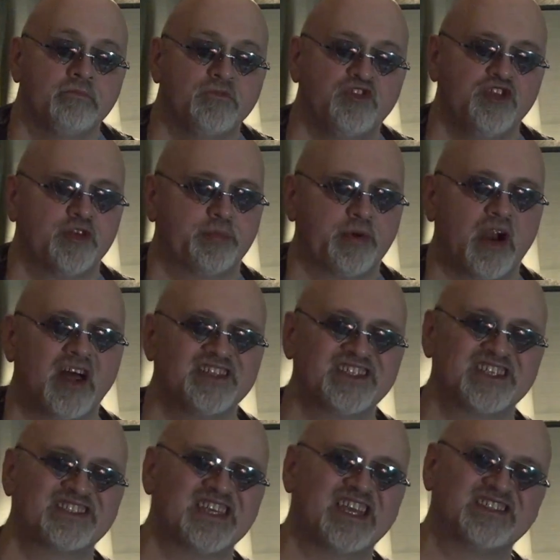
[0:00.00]
Do the
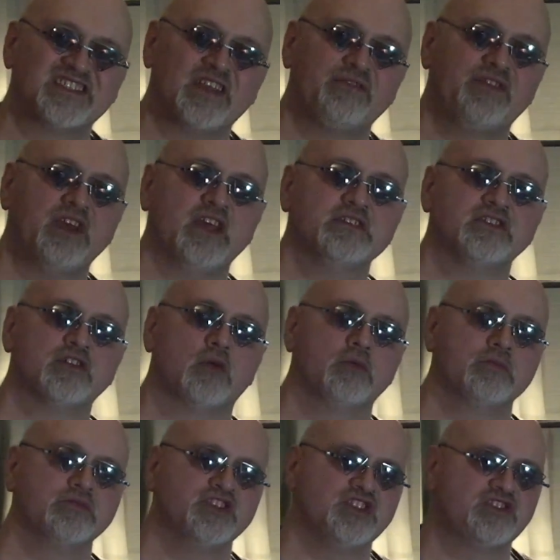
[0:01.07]
projects as they fit. Don't
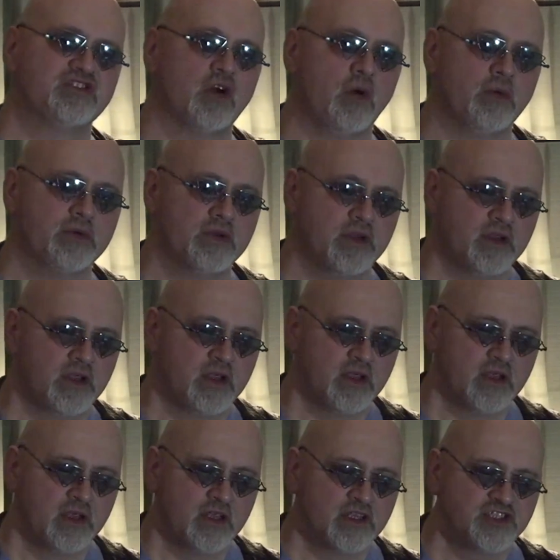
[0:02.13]

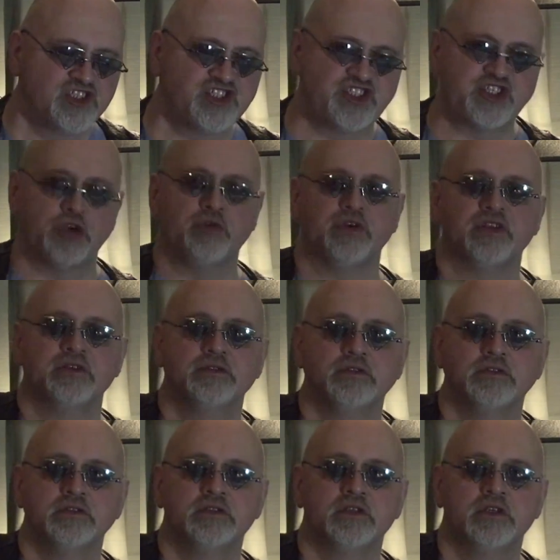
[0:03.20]
shoot
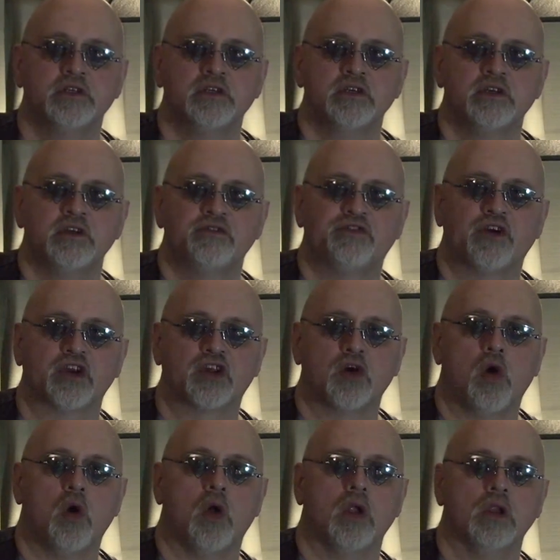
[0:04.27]
for a
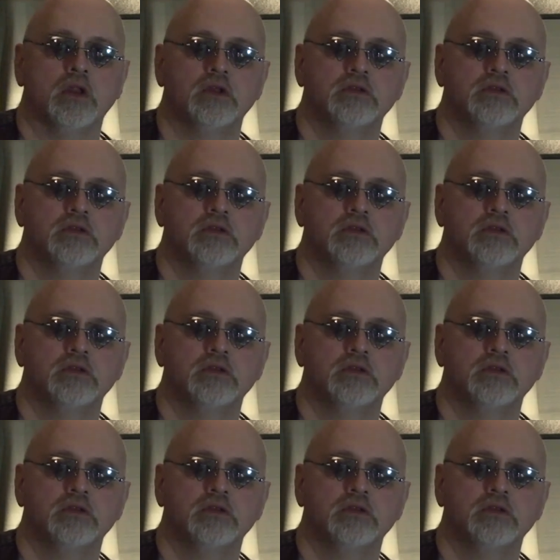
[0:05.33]
goal